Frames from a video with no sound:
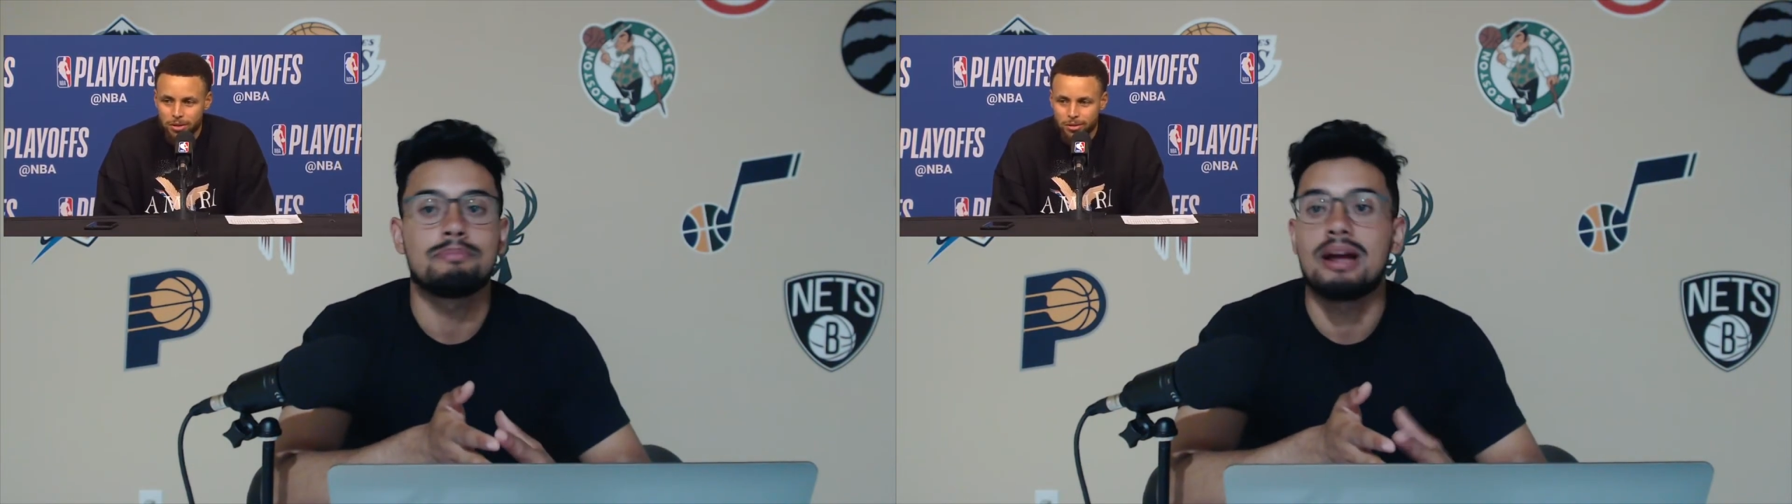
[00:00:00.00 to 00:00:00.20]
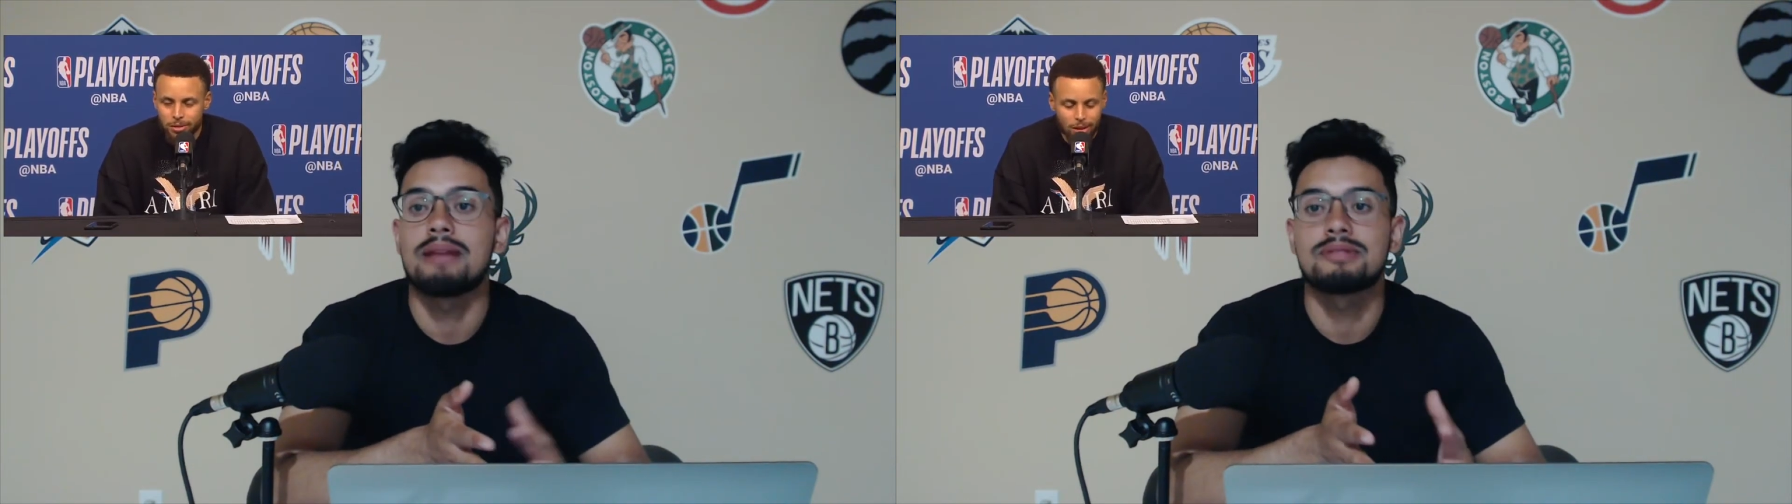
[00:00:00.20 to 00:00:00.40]

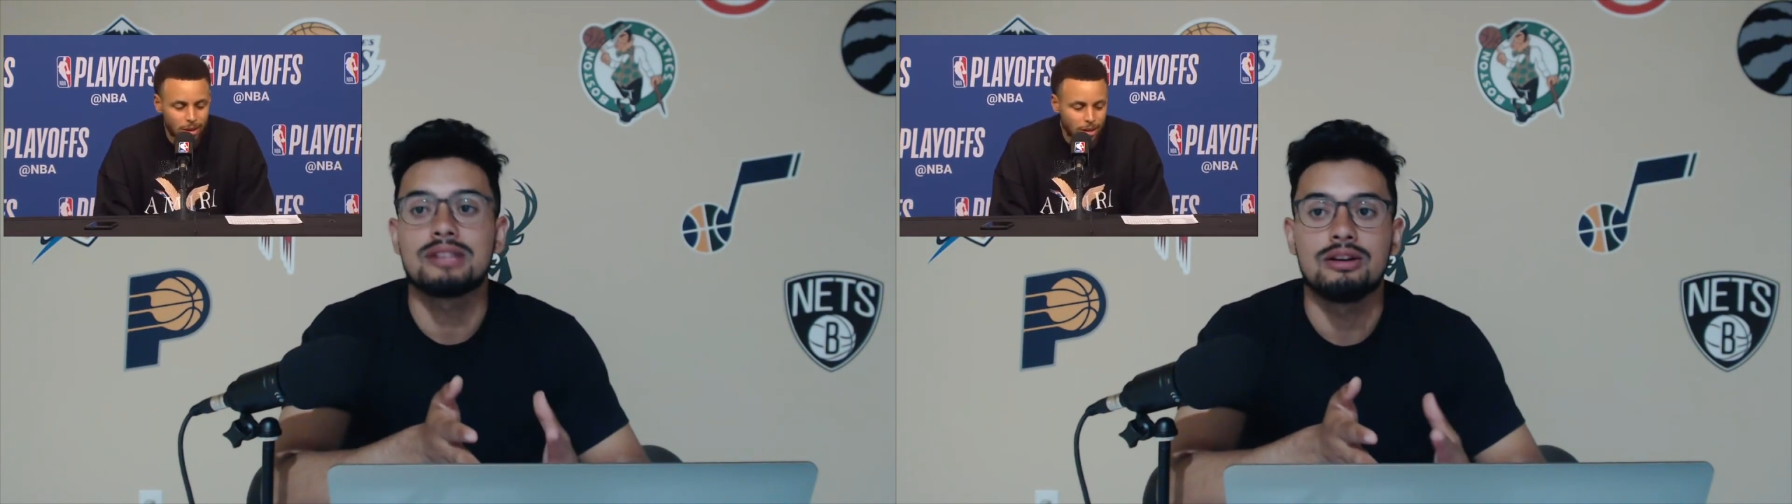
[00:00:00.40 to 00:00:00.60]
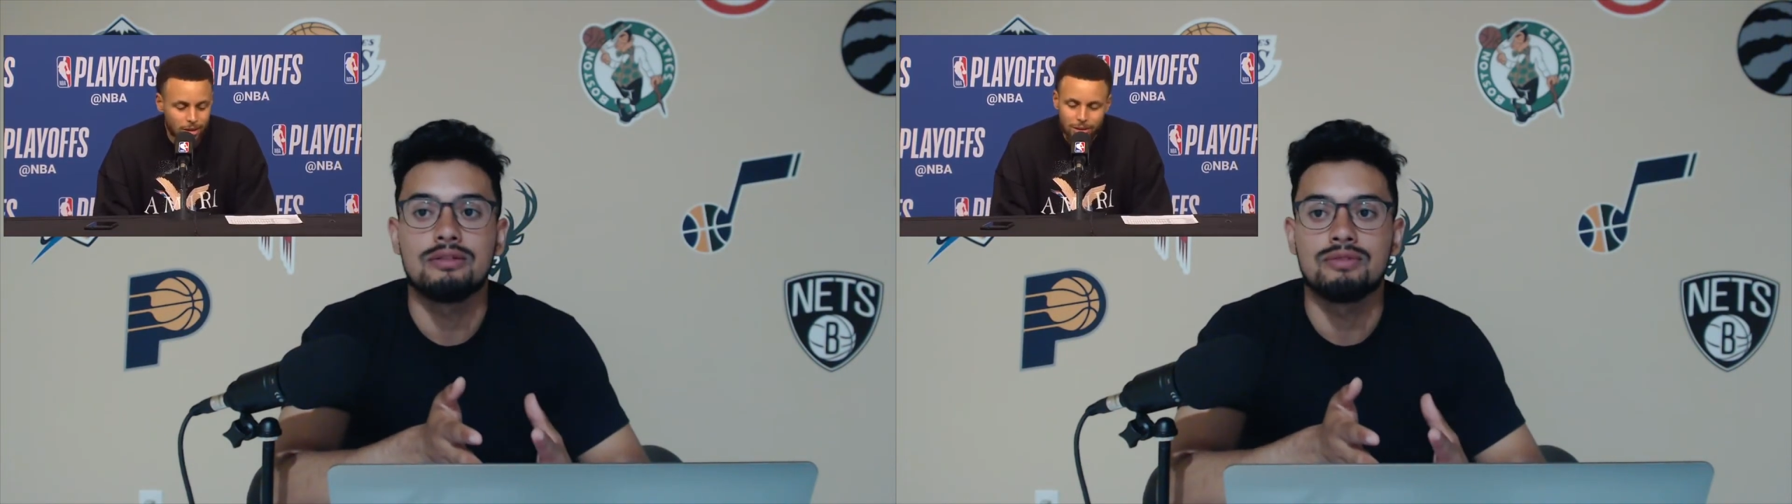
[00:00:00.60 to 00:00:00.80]
by
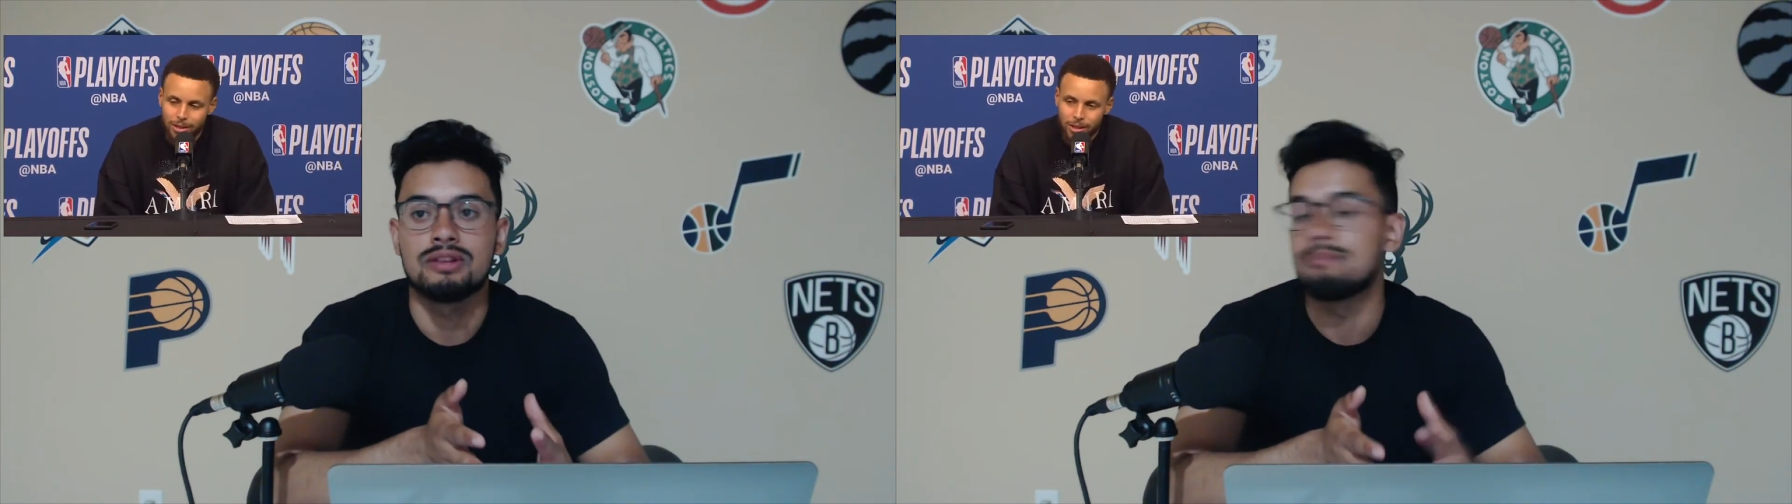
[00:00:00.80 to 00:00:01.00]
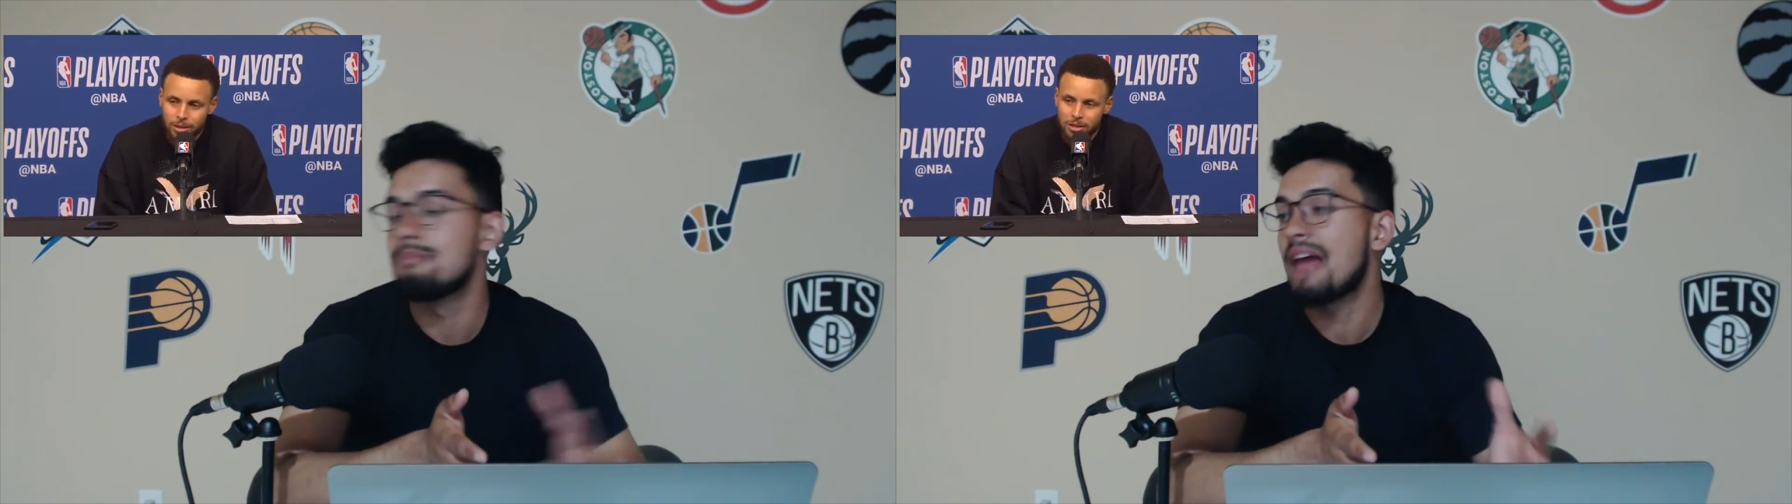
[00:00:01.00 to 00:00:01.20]
himself
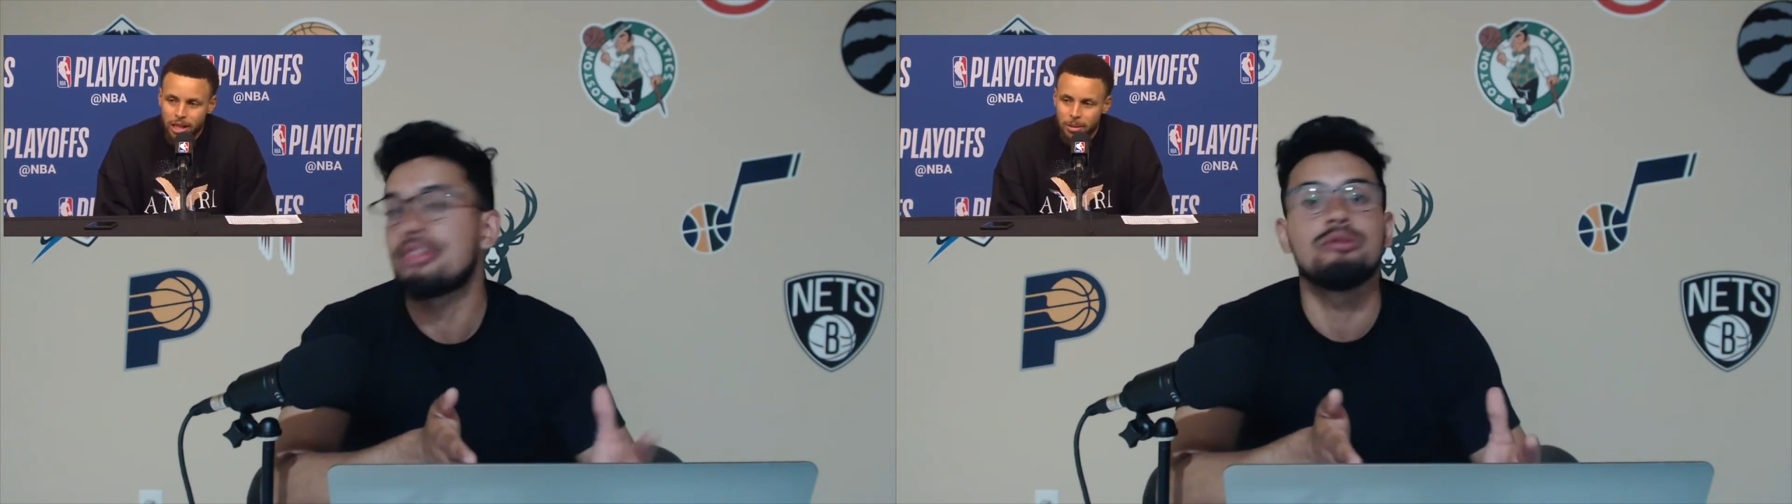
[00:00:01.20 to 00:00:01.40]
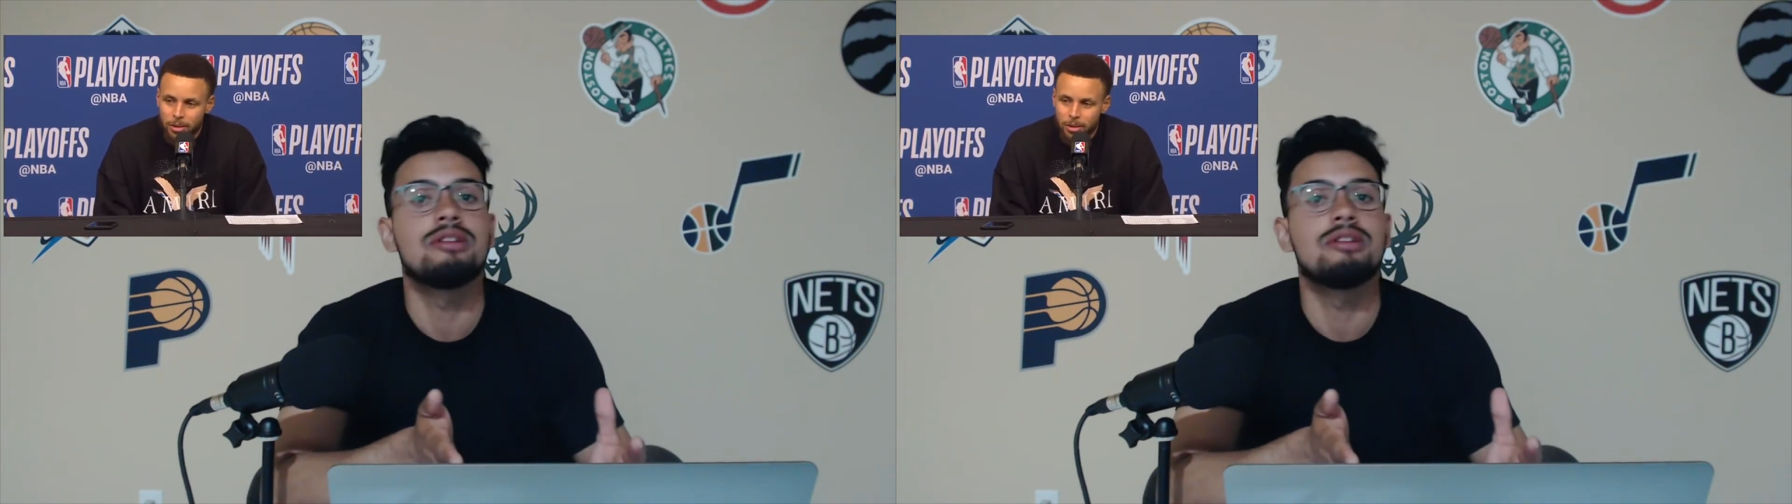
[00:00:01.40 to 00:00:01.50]
with Matthew